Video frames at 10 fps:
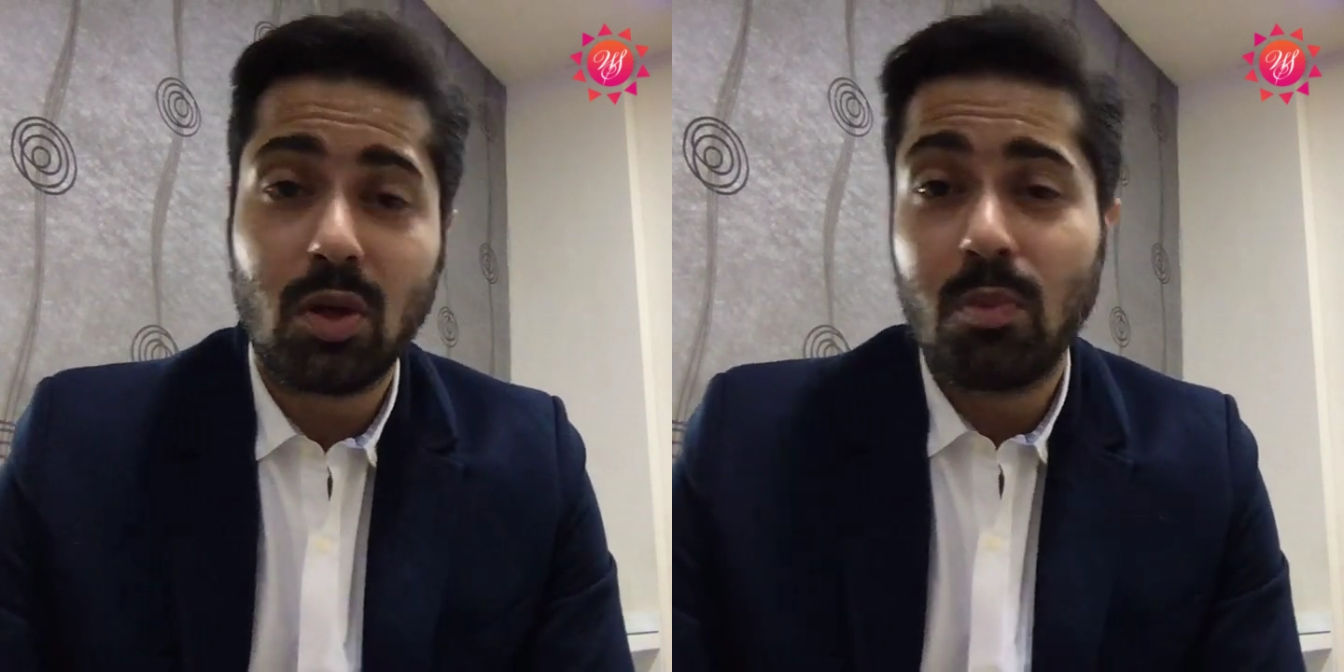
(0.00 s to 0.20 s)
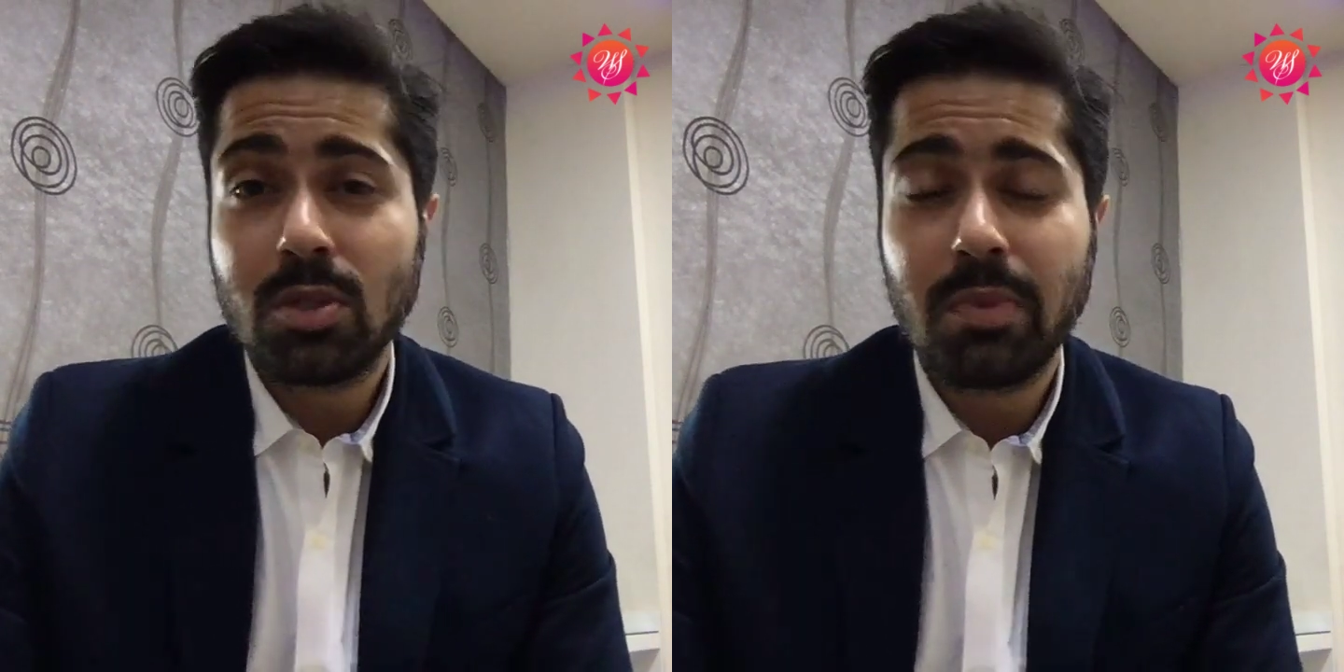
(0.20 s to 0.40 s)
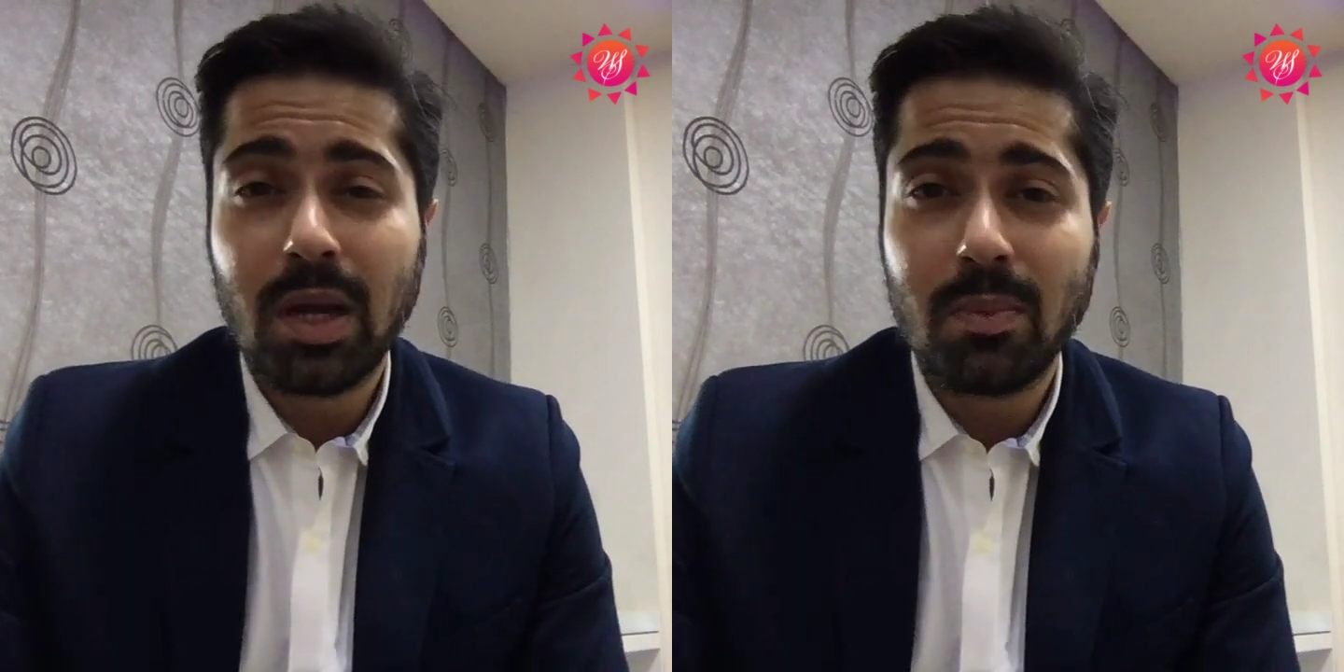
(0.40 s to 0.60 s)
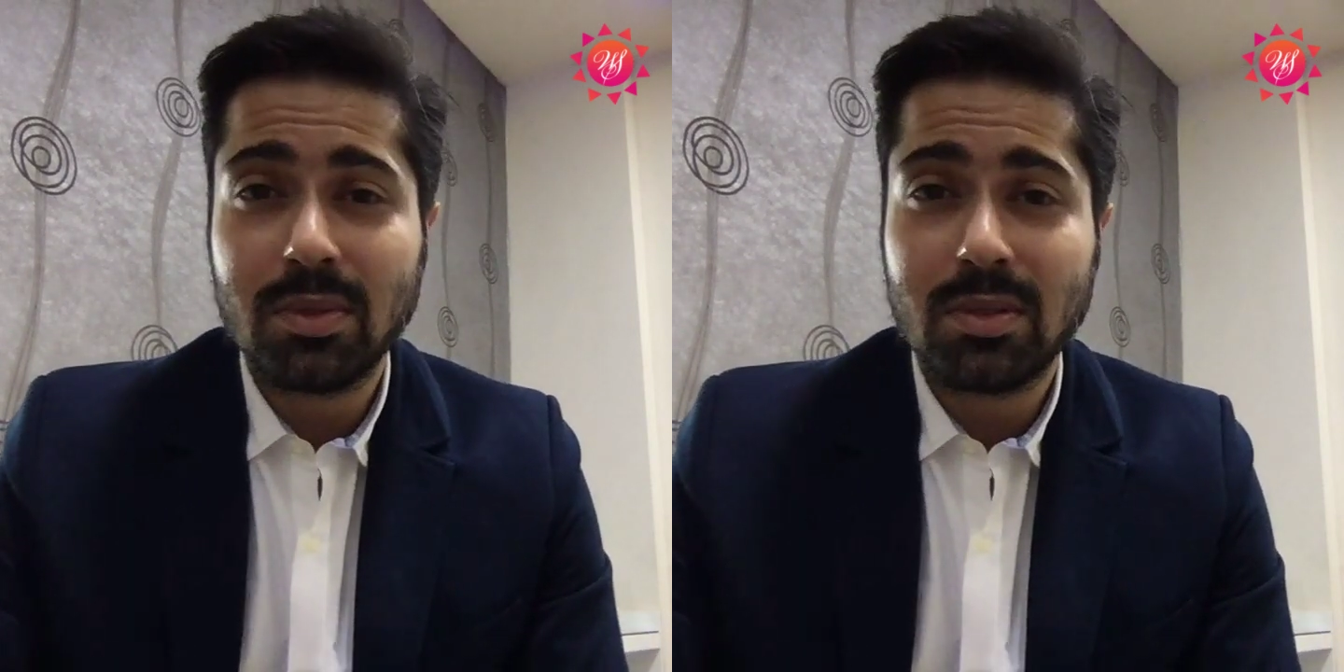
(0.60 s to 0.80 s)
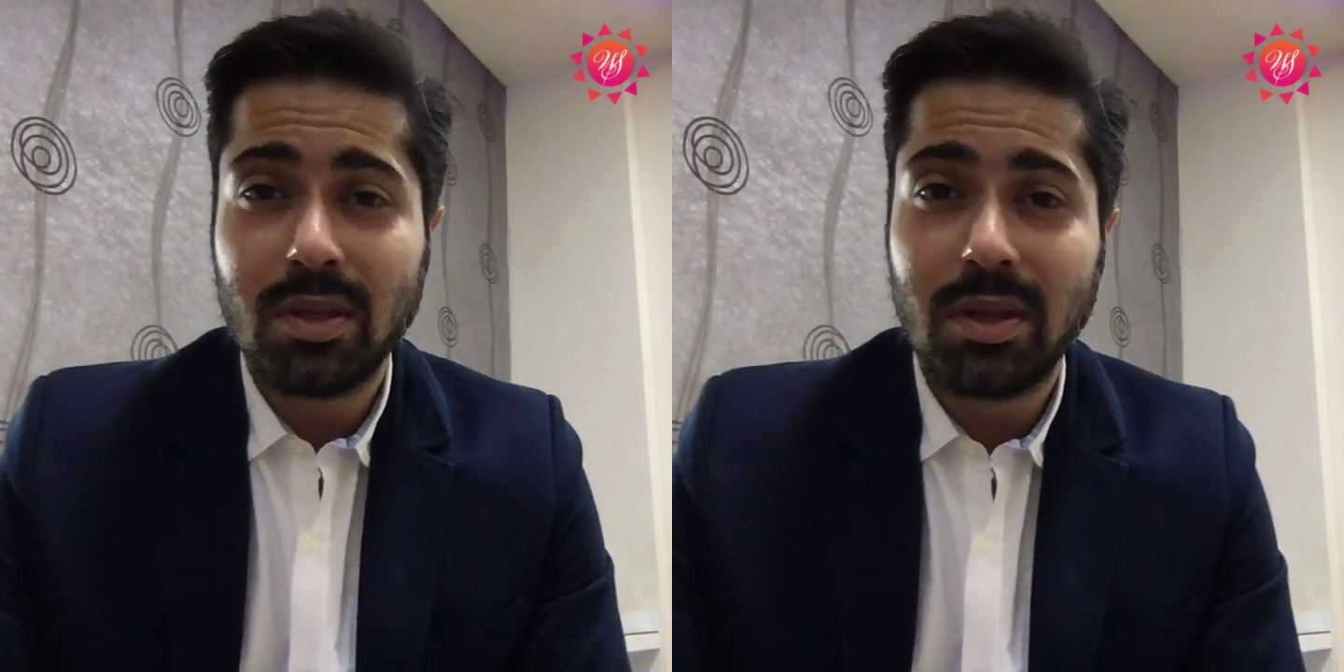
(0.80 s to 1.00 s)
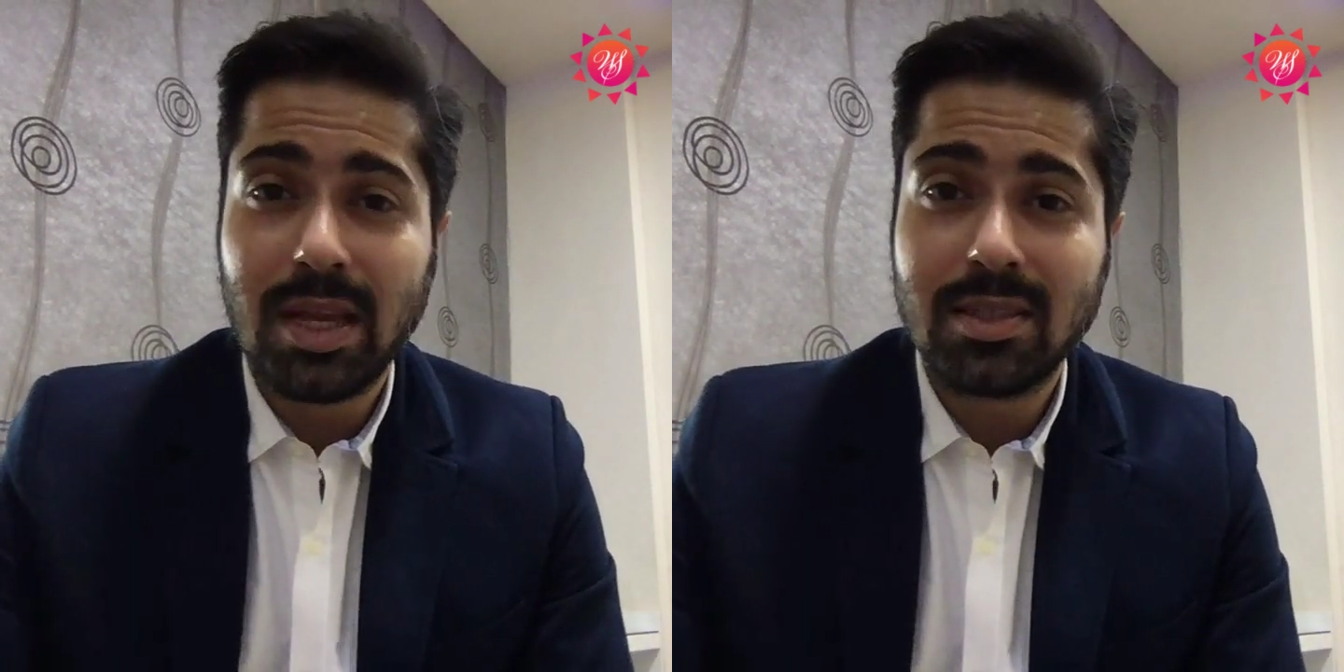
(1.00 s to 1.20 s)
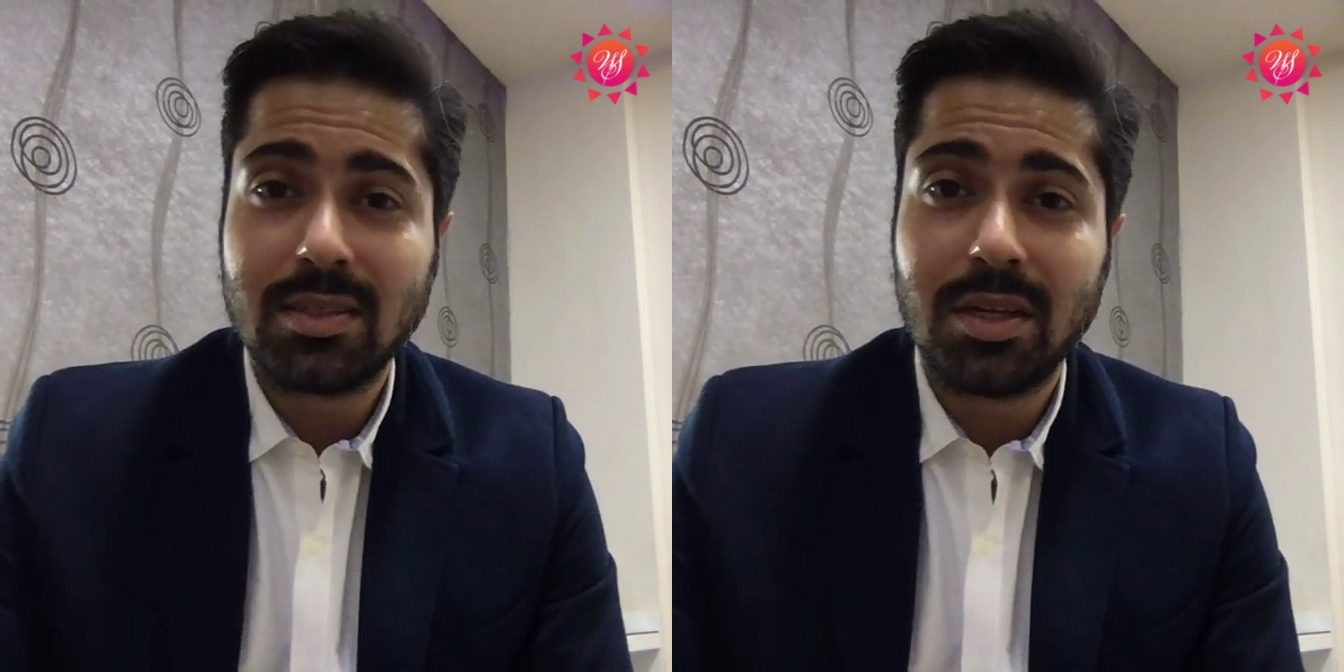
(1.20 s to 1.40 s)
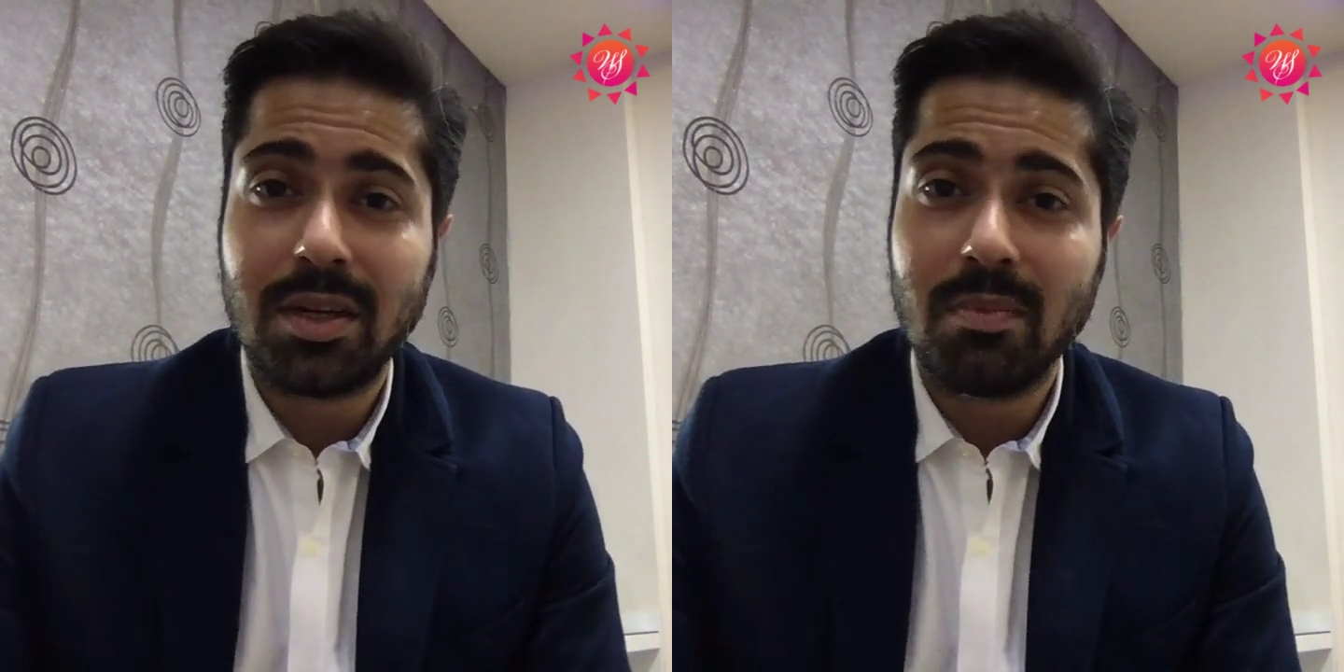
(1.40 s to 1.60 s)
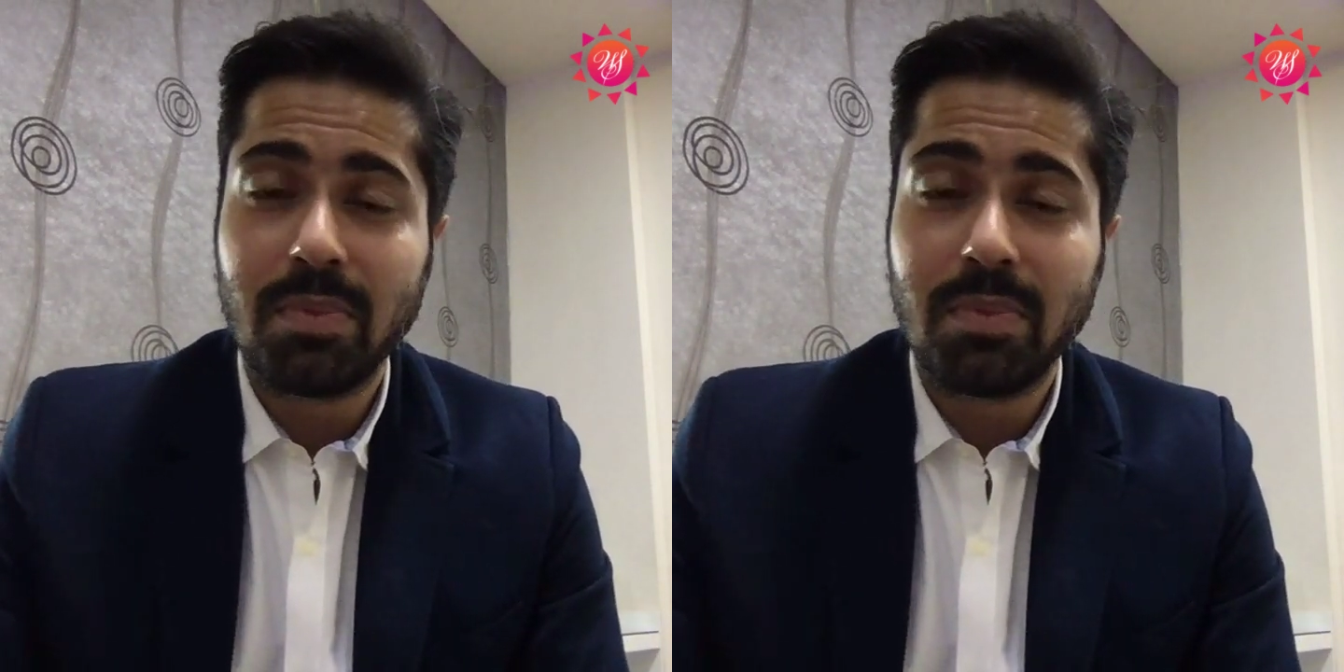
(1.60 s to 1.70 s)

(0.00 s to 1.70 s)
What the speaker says: Almost becomes necessity,